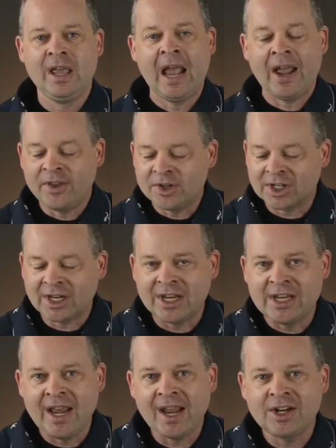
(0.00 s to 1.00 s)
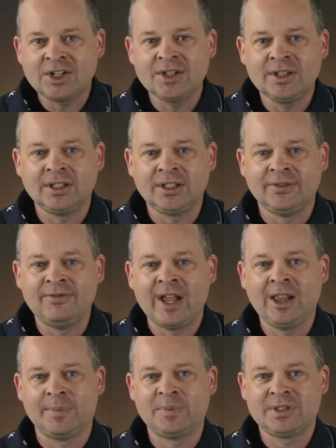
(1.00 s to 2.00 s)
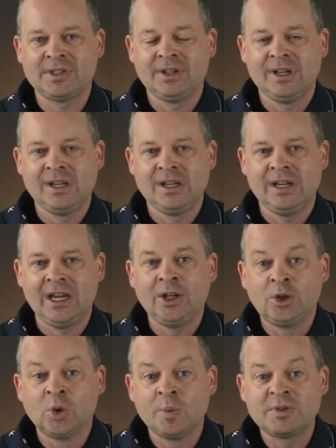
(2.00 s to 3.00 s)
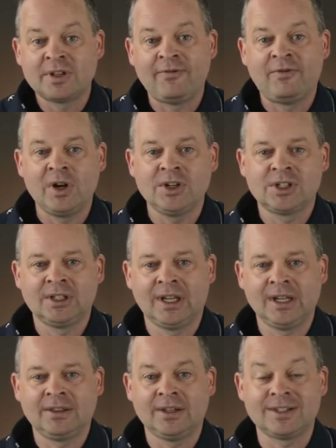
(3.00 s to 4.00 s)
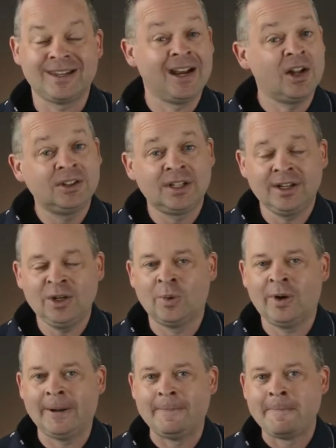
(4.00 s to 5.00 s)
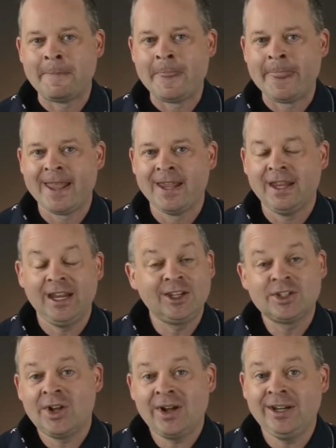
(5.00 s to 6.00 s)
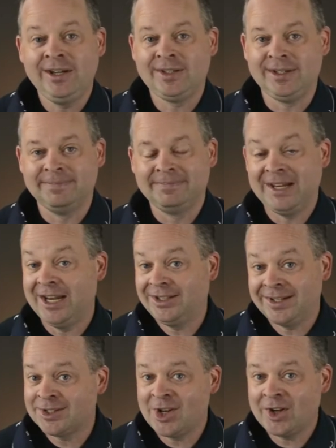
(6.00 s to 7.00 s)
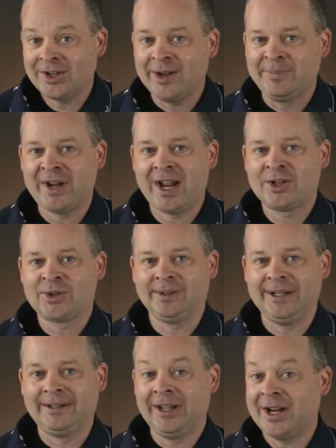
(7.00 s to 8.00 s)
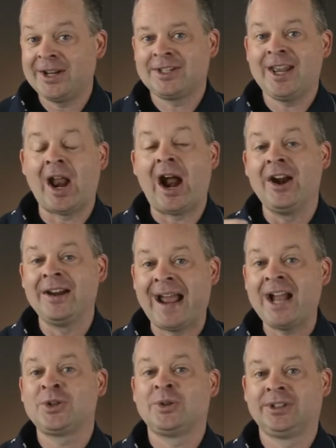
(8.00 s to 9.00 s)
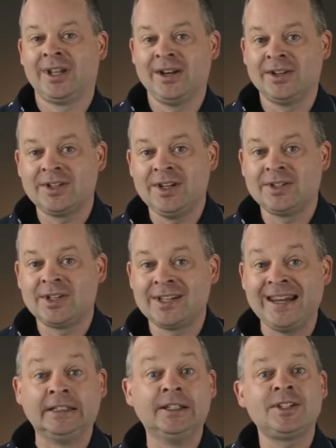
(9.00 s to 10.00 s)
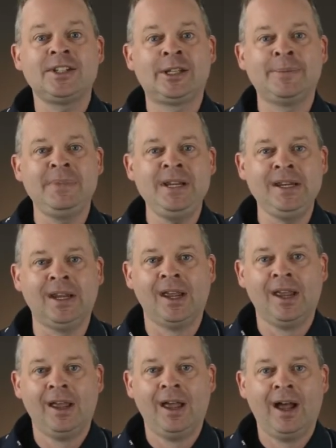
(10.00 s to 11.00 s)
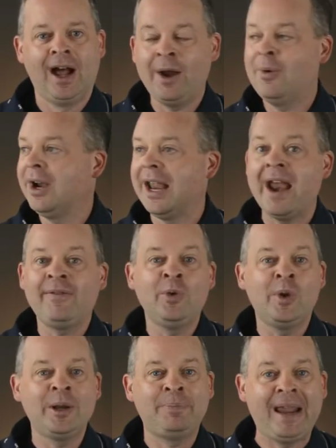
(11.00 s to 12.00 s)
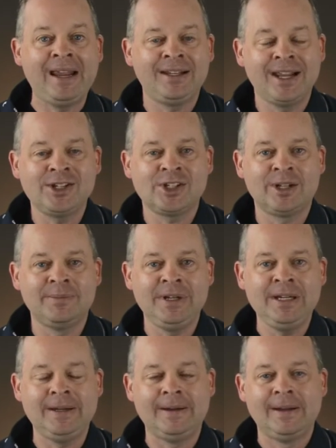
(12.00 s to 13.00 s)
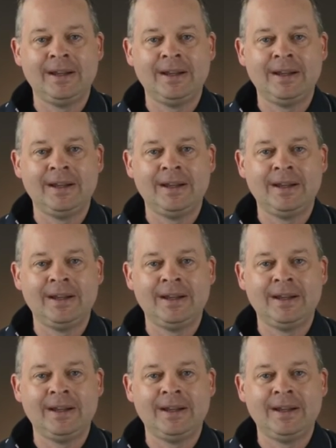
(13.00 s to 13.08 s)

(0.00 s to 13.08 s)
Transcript: And there's a connection that develops in groups that function like this. And I'll tell you what, it's not easy. It does not come naturally. Like I said, our natural tendency is to say, listen to me. I want everyone to pay attention to me.